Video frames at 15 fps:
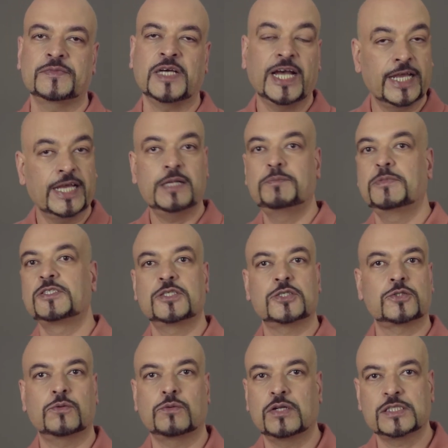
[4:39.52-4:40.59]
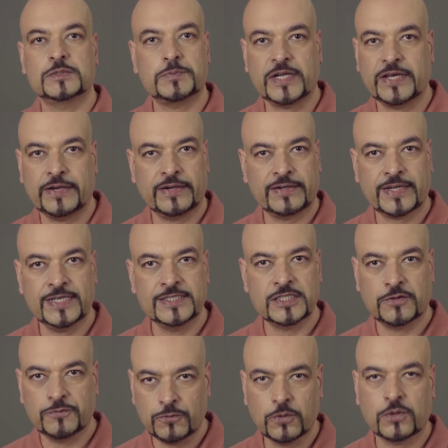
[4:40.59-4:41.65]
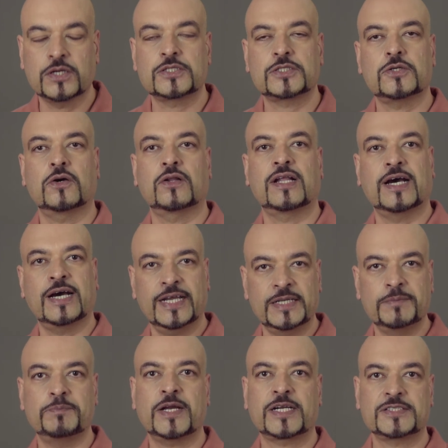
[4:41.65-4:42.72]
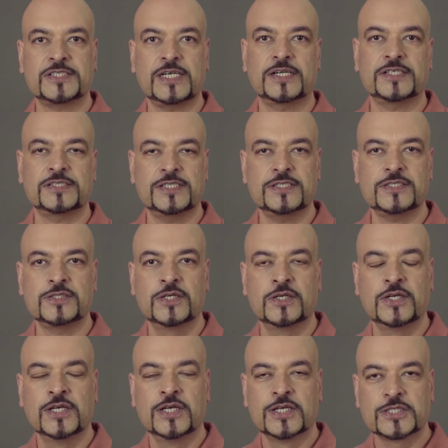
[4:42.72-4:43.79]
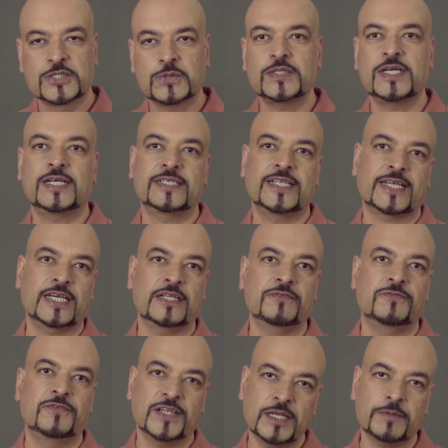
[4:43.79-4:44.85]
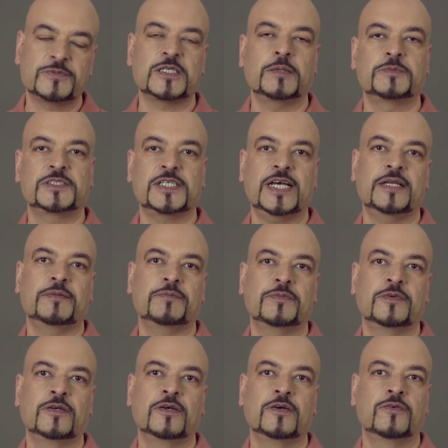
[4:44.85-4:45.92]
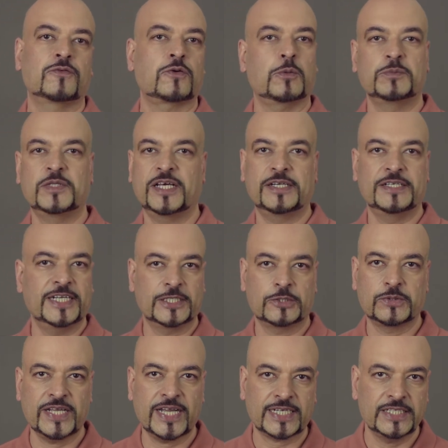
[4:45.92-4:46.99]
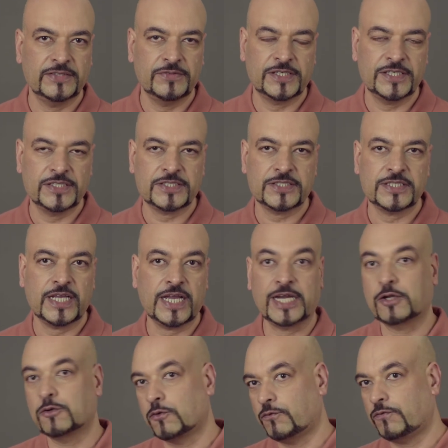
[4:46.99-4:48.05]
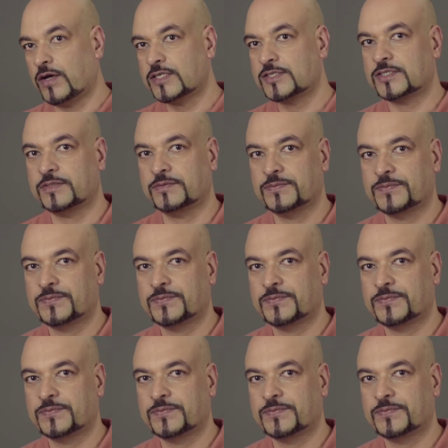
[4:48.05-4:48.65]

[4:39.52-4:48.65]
I help business owners prioritize and focus on high impact strategies so that they can free up some time from their day-to-day activities and grow faster.